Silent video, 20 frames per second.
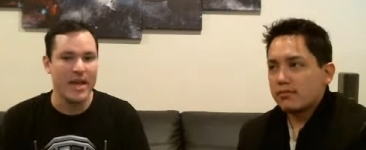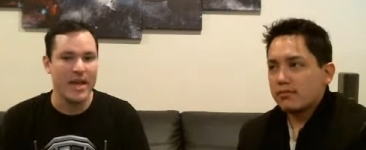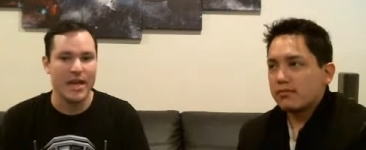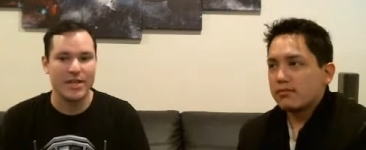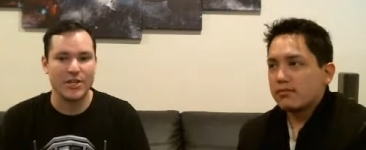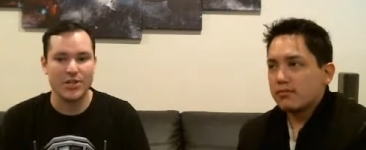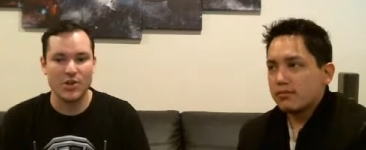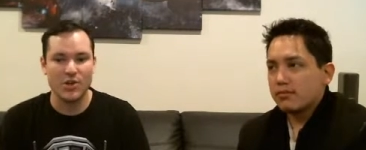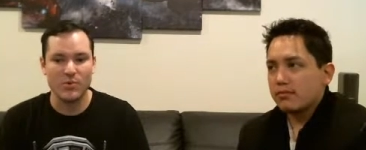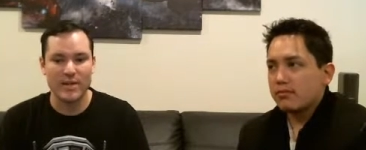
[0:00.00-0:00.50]

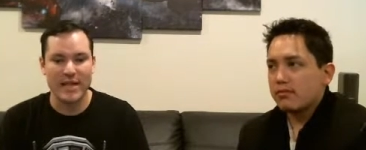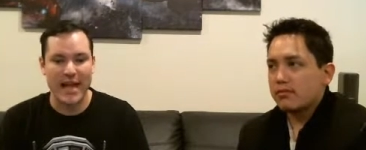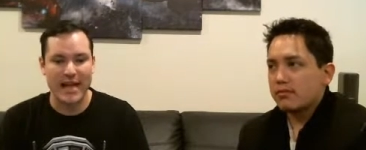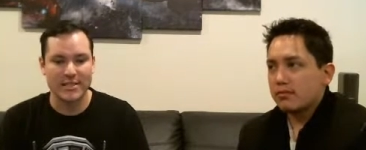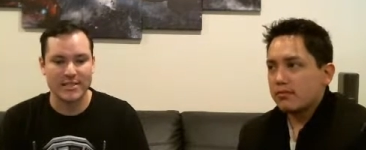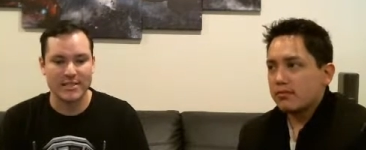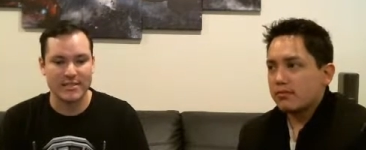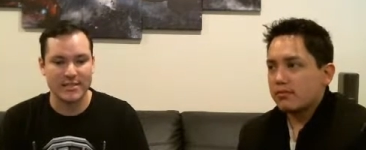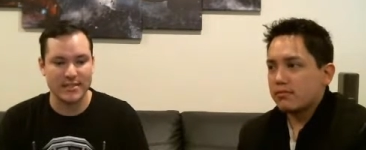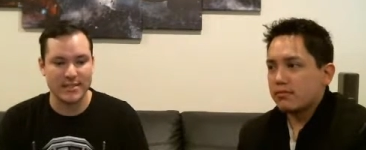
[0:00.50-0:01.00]
Speaker 1: And you know what
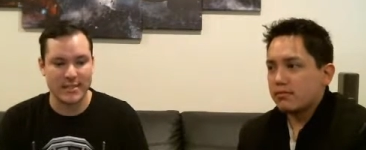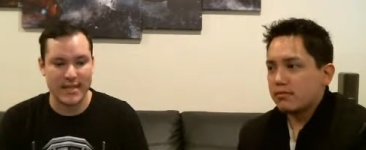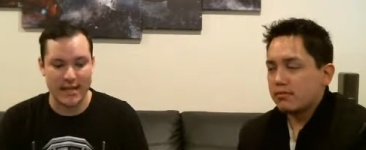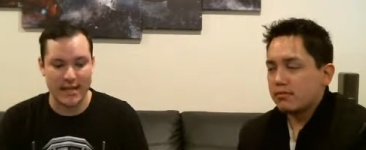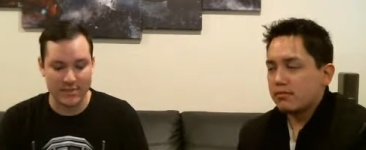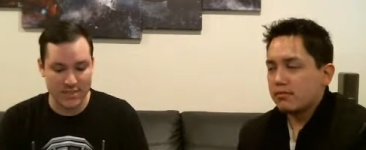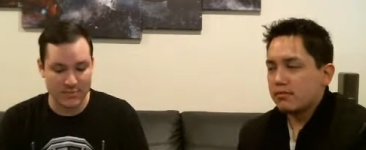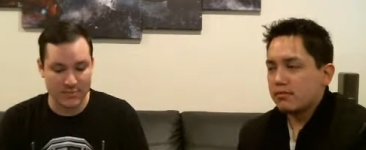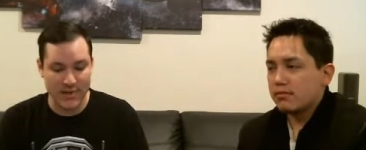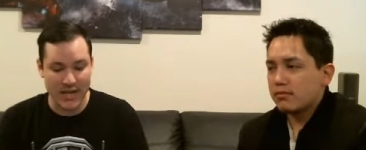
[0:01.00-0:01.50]
actually
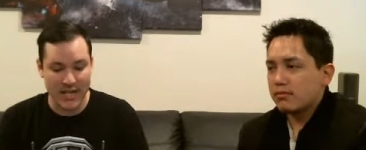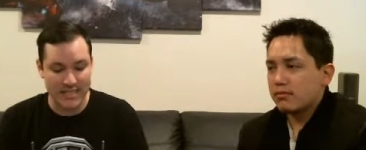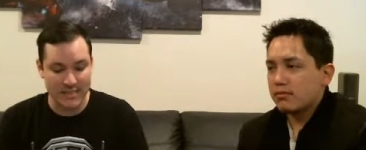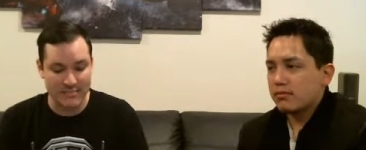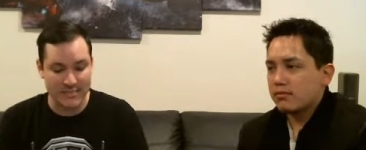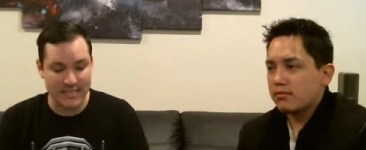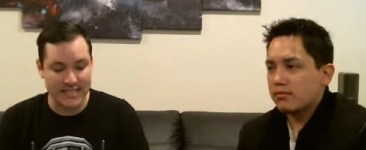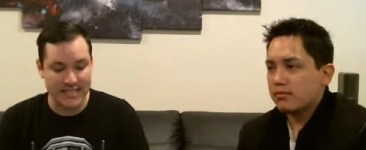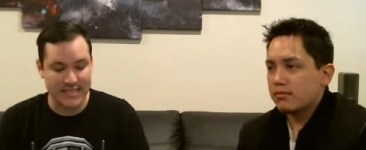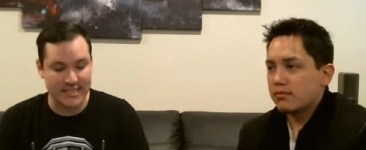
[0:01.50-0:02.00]
else surprised
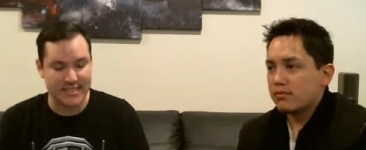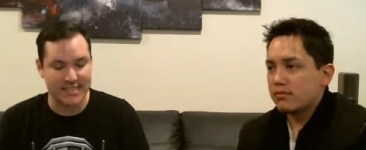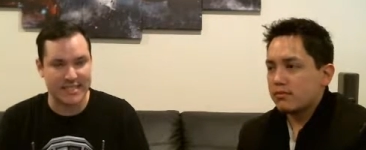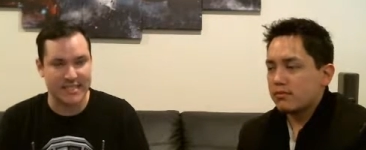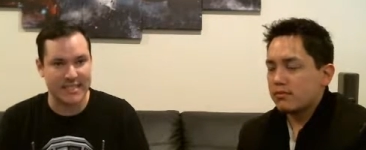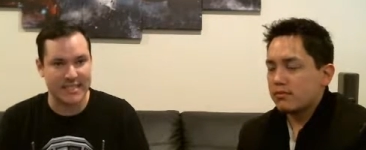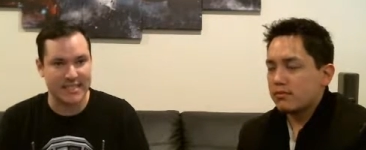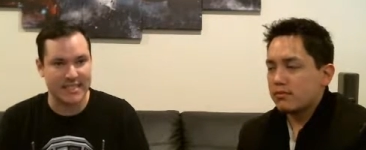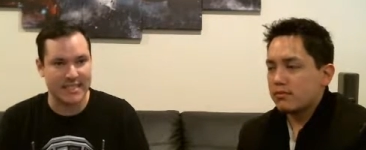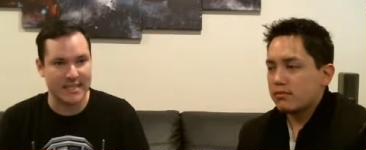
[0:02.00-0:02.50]
me is
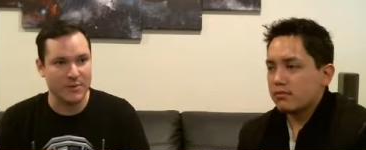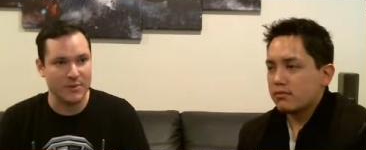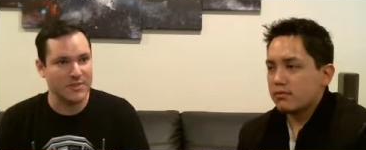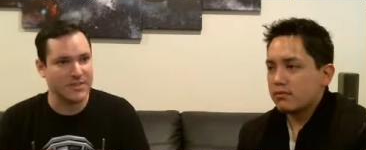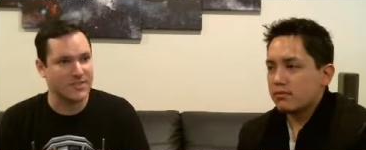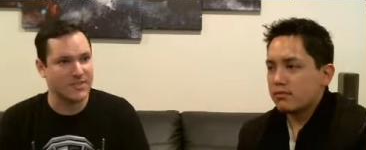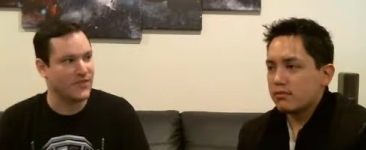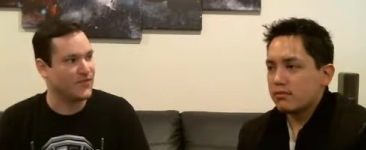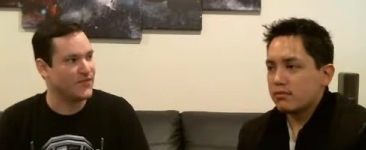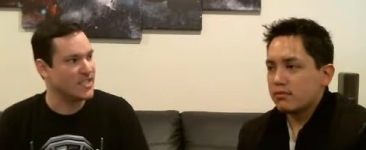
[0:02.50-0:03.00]
it
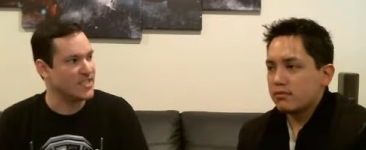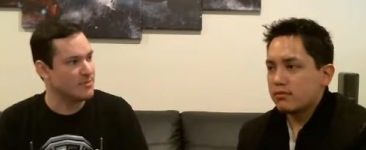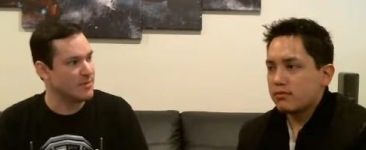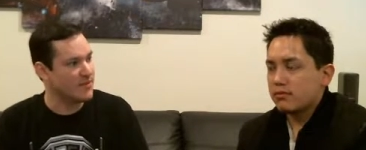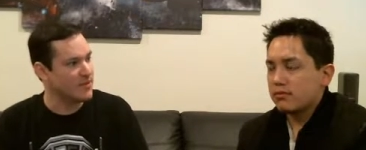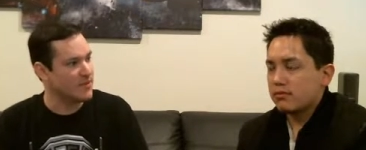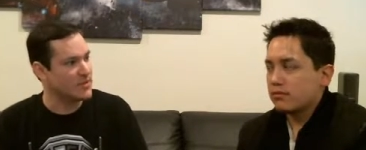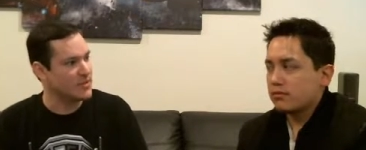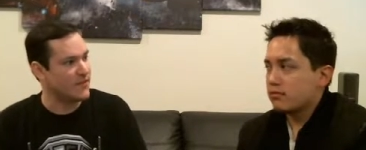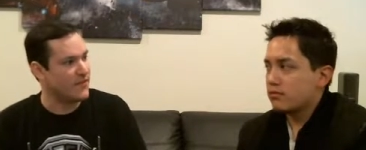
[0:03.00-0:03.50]
was this
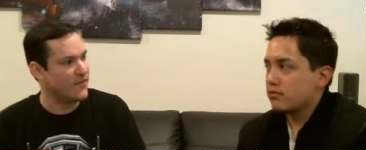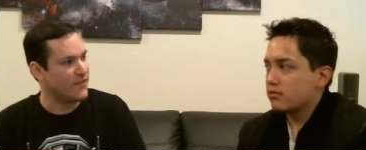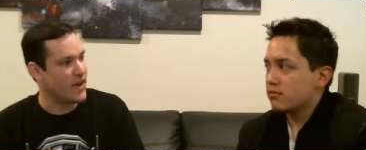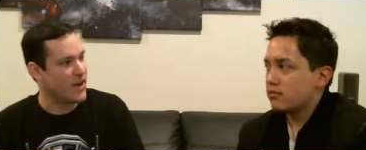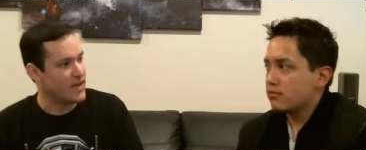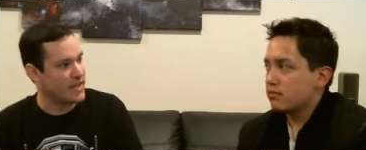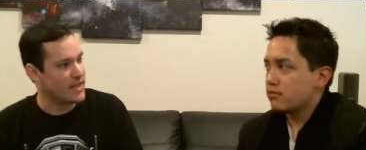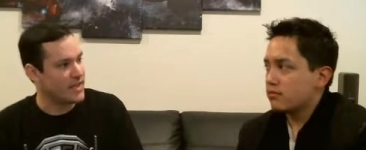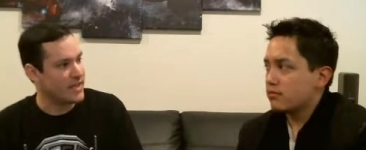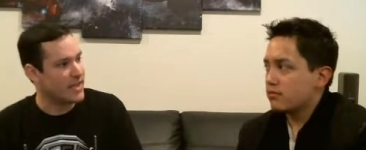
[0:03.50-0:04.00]
movie was
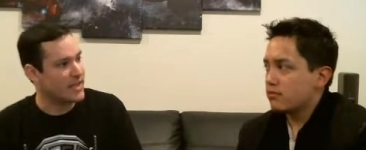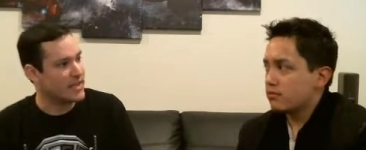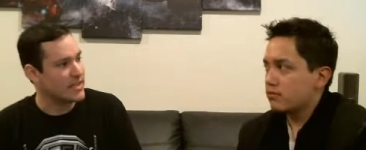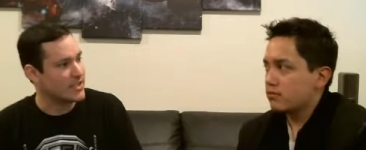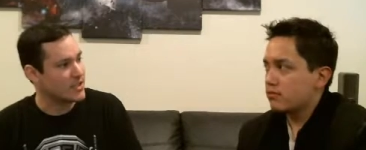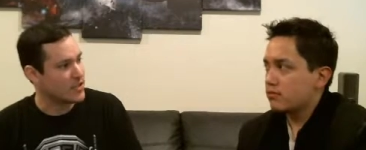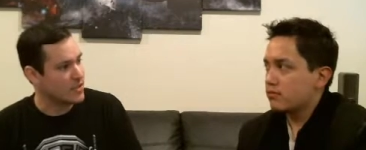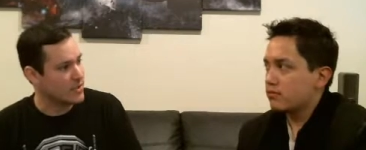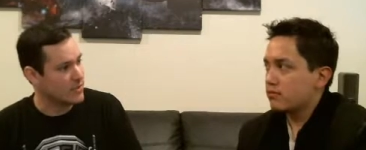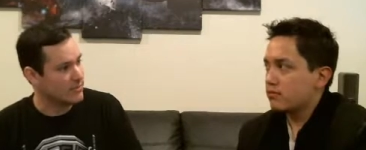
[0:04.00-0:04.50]
funny in
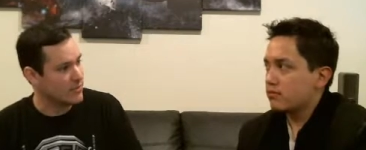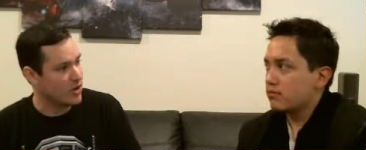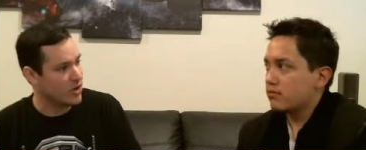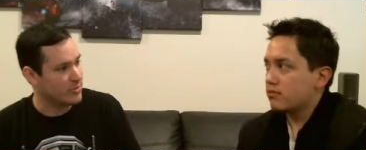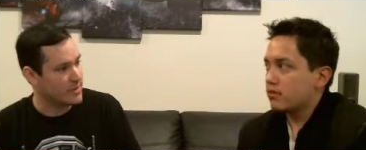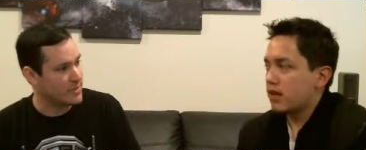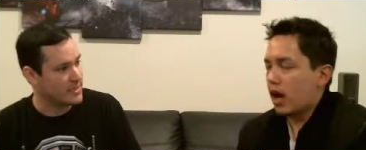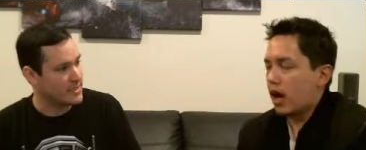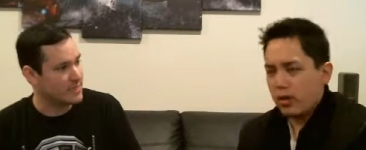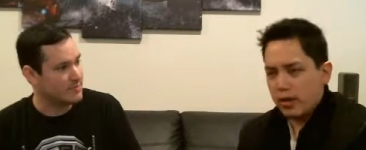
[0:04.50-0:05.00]
certain
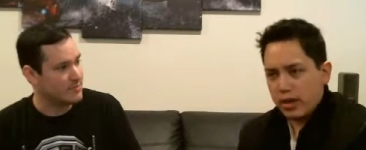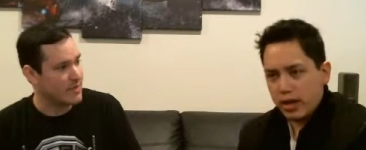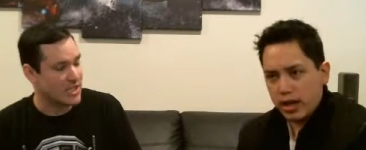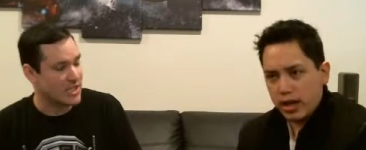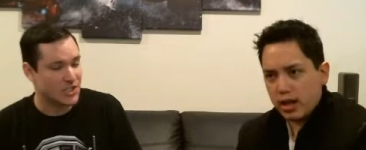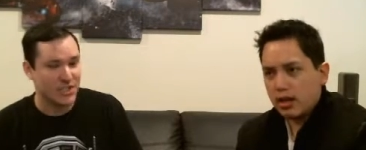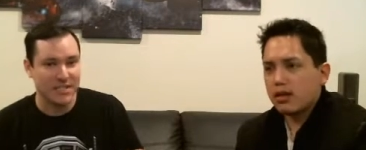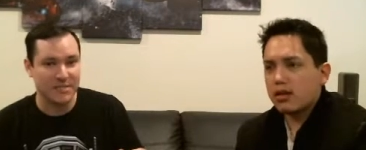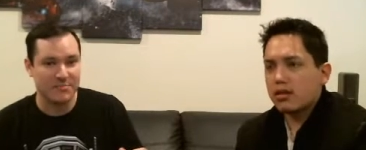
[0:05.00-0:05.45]
moments, oh, especially yeah.